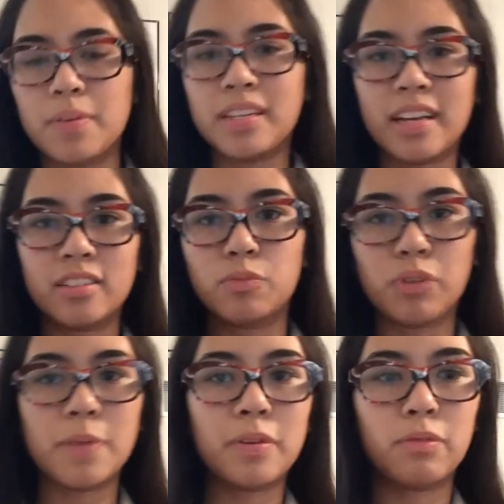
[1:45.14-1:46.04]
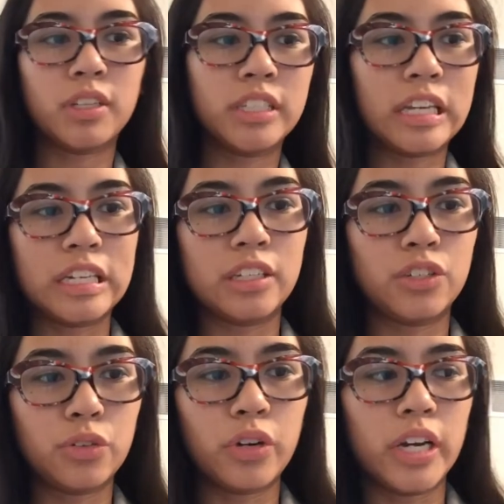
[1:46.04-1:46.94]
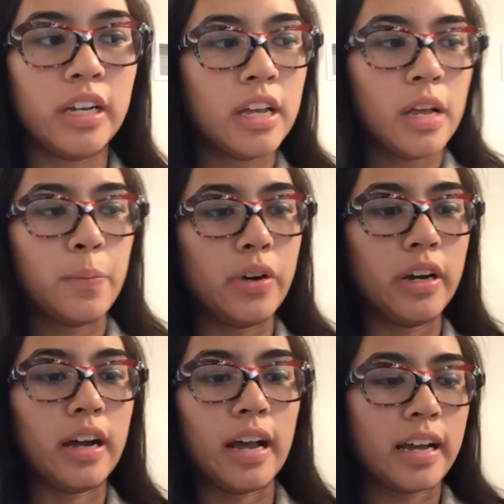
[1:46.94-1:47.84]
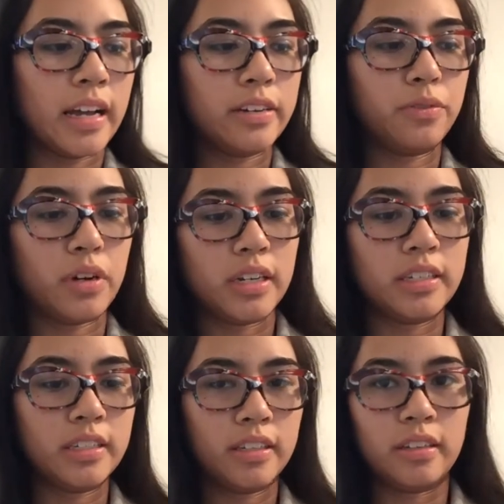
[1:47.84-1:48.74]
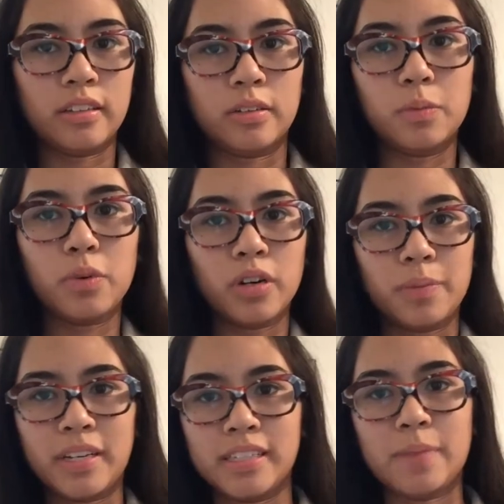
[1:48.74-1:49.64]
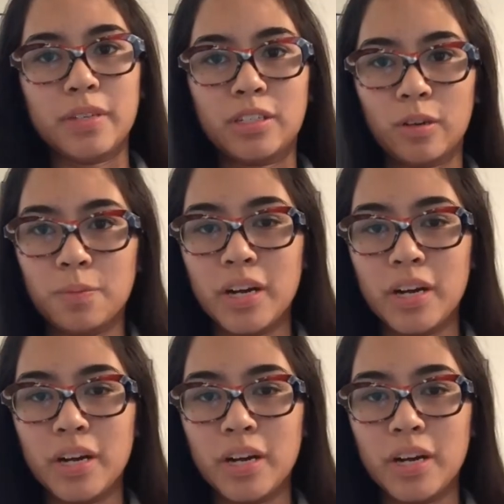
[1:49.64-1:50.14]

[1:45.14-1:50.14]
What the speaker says: yes, Bremen was getting destroyed, but I kind of wanted to see a little more because I missed so